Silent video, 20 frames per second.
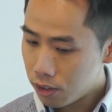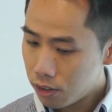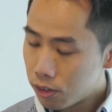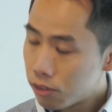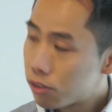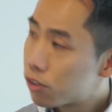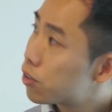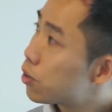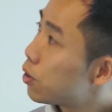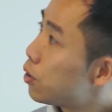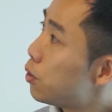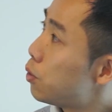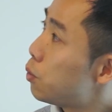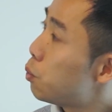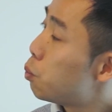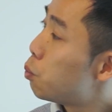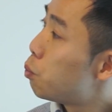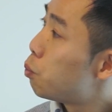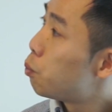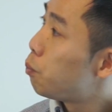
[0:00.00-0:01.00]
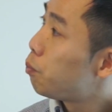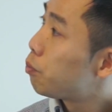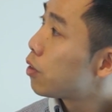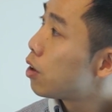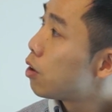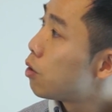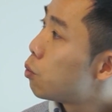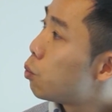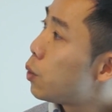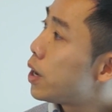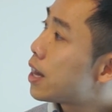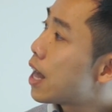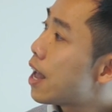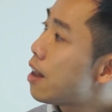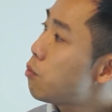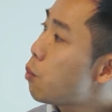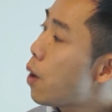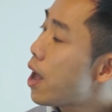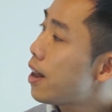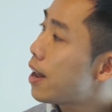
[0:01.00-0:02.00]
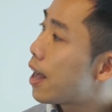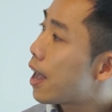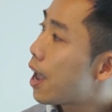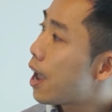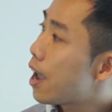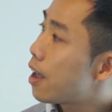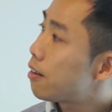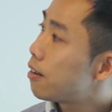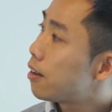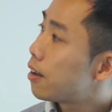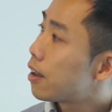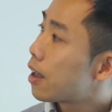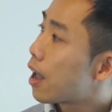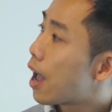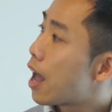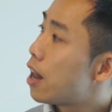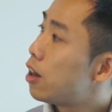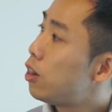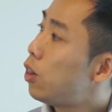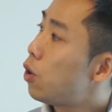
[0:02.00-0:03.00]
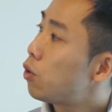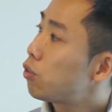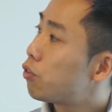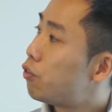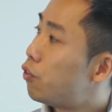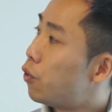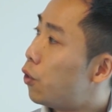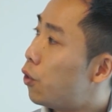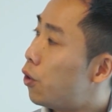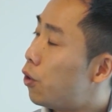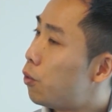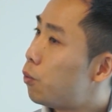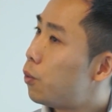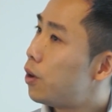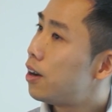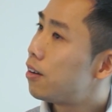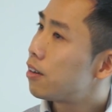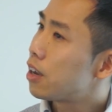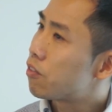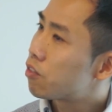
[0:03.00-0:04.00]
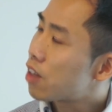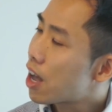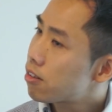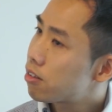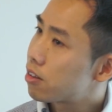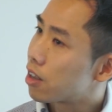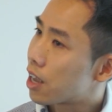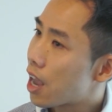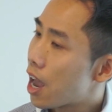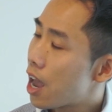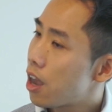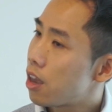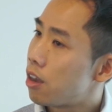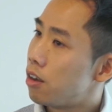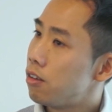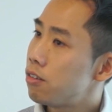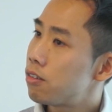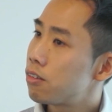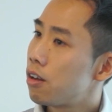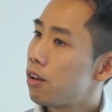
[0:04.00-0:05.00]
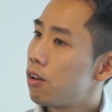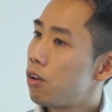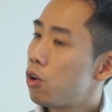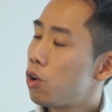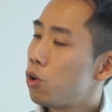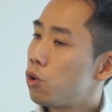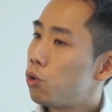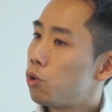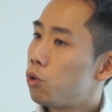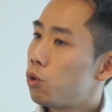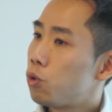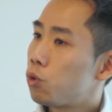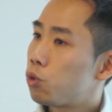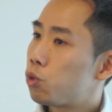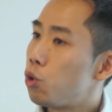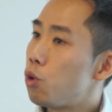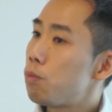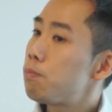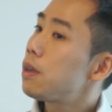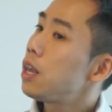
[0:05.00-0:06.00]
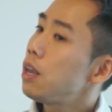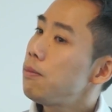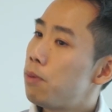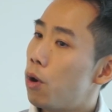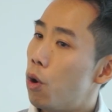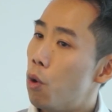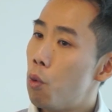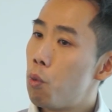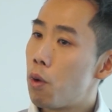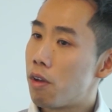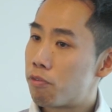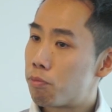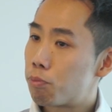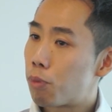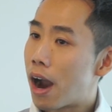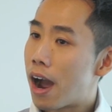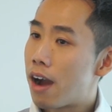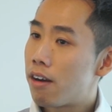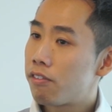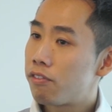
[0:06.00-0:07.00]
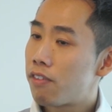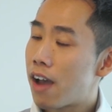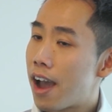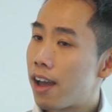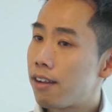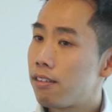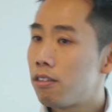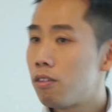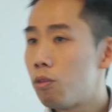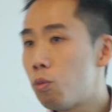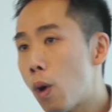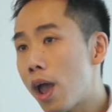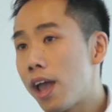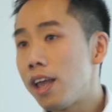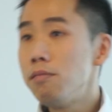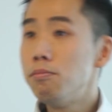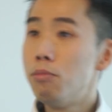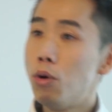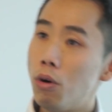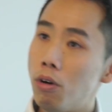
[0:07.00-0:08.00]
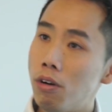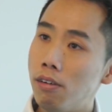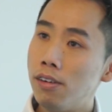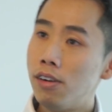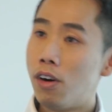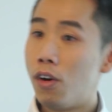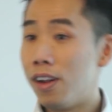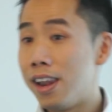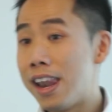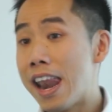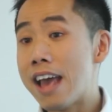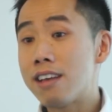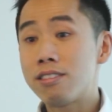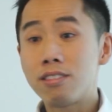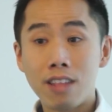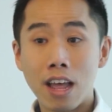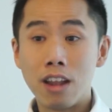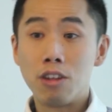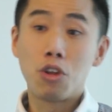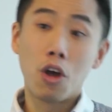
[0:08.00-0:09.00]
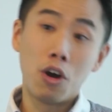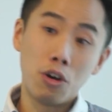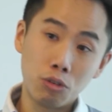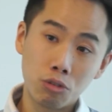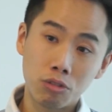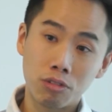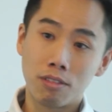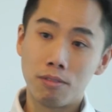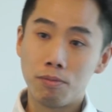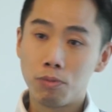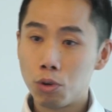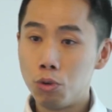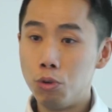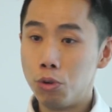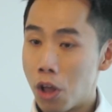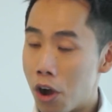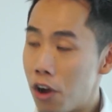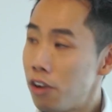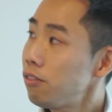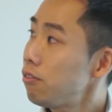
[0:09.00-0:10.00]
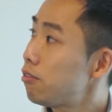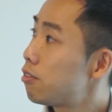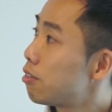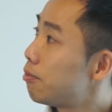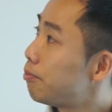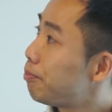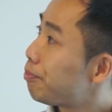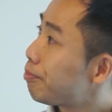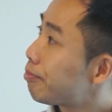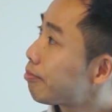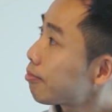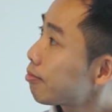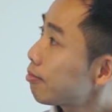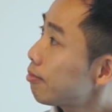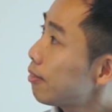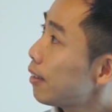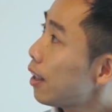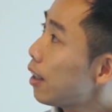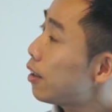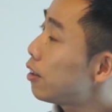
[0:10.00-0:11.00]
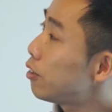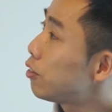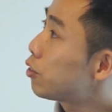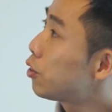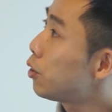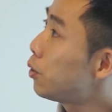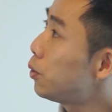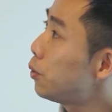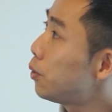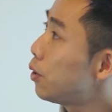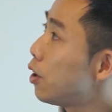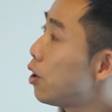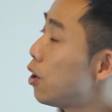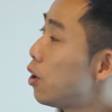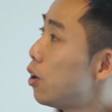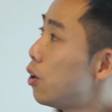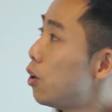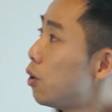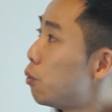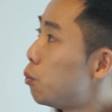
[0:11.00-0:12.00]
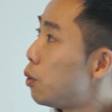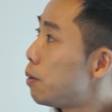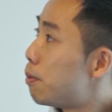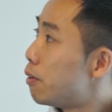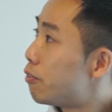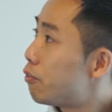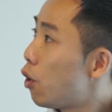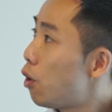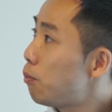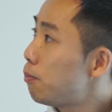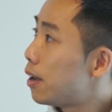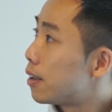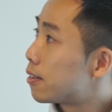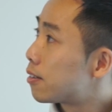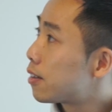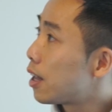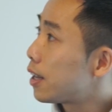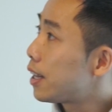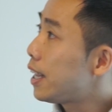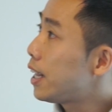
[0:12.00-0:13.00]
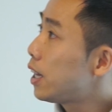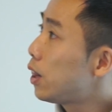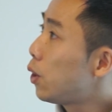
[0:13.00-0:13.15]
So we then went ahead and looked for, well, if that's the case, do people with brown fat weigh more or less than those who don't? So we performed a study